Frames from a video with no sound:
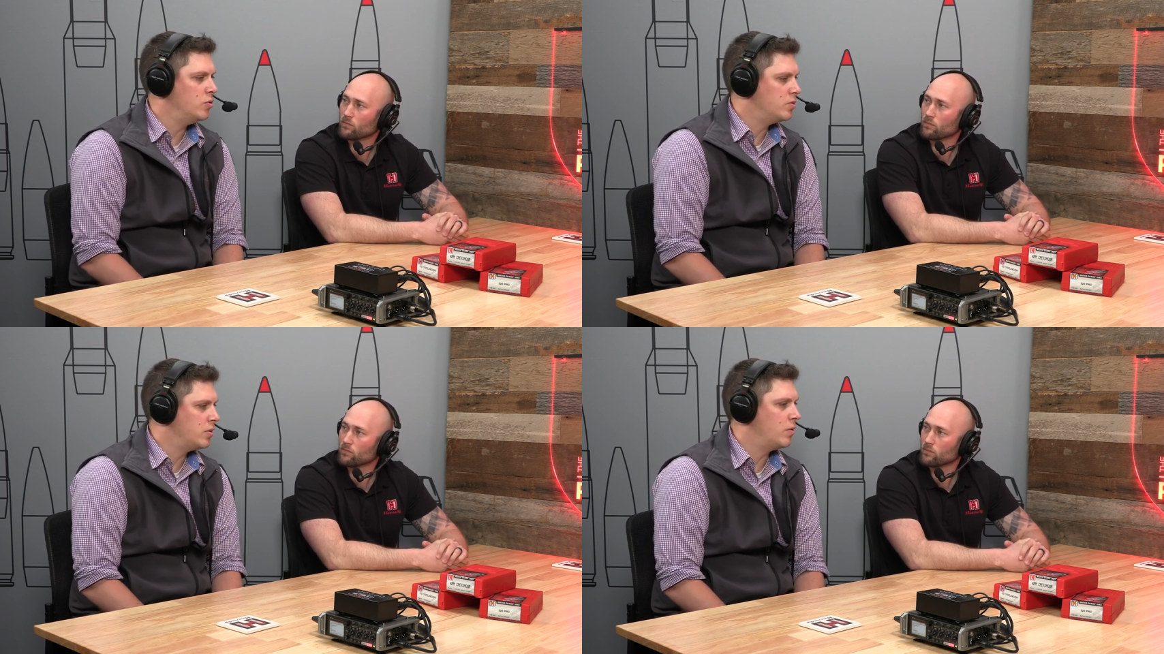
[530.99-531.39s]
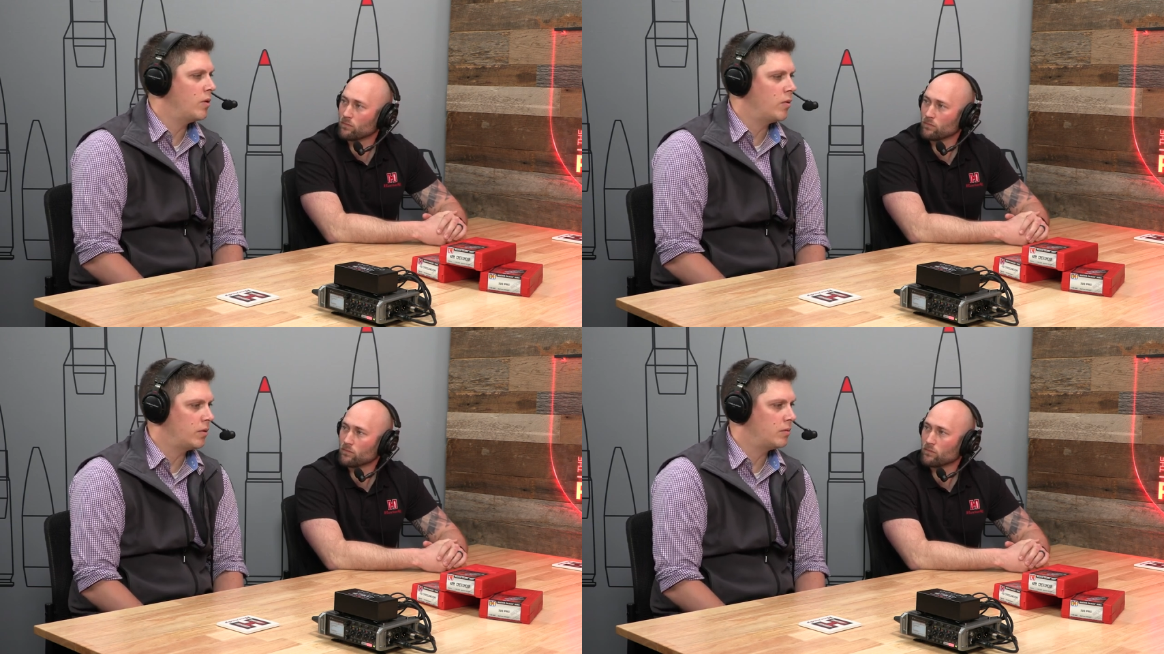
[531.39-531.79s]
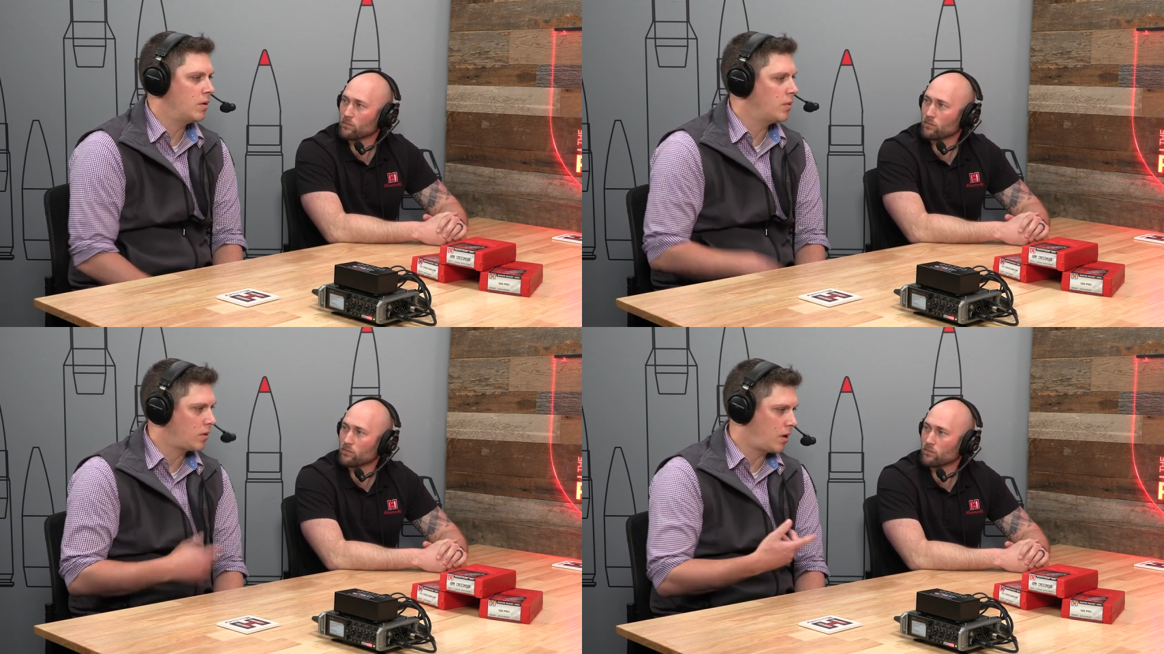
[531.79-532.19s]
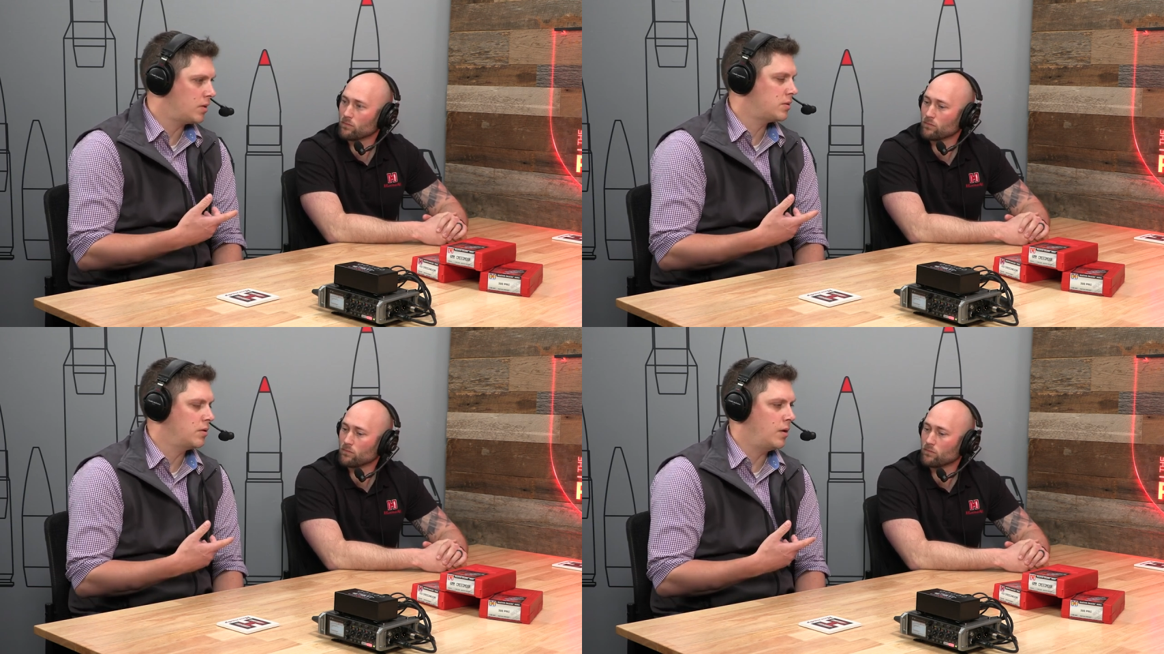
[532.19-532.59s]
Speaker 1: Usually what I come
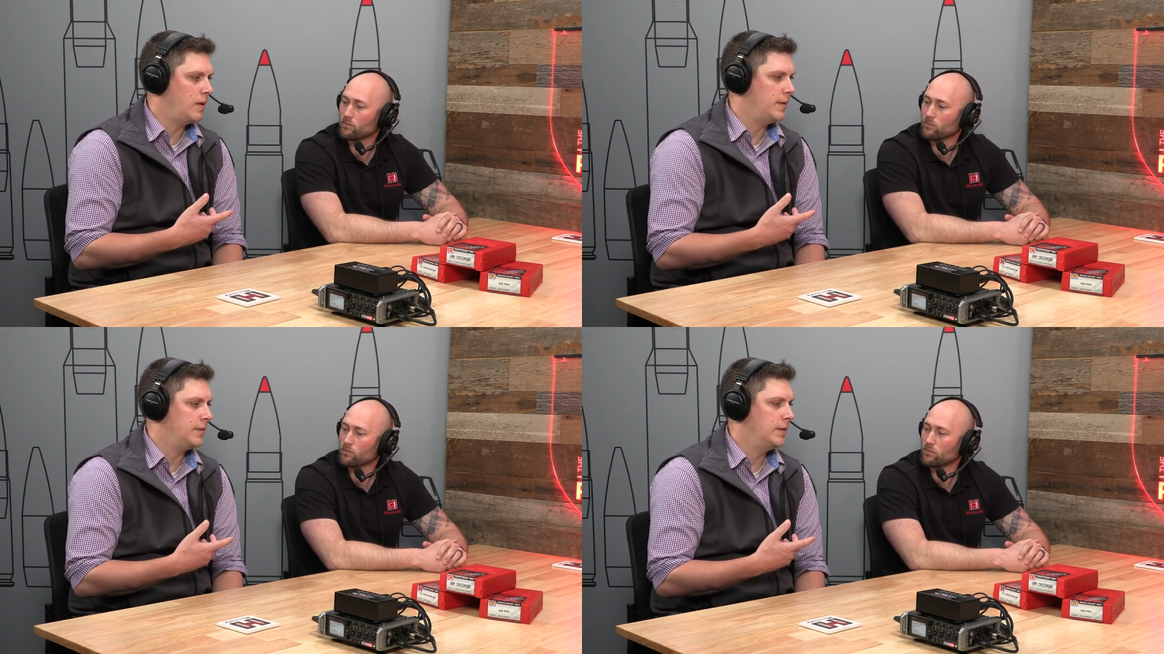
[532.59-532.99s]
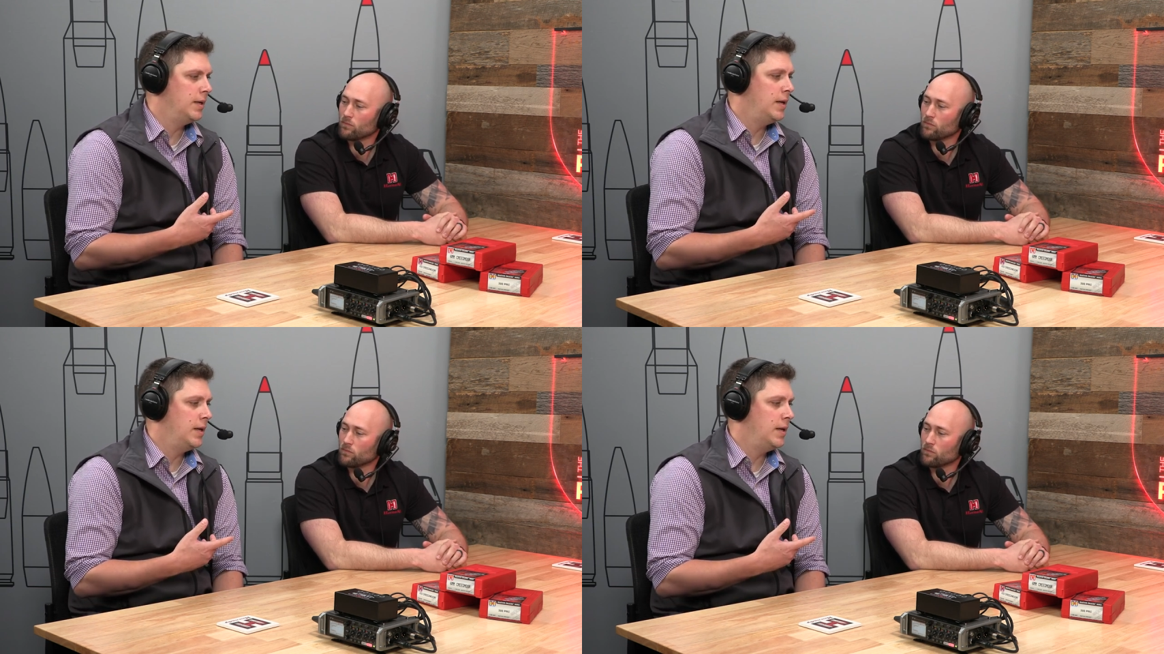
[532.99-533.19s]
across, uh,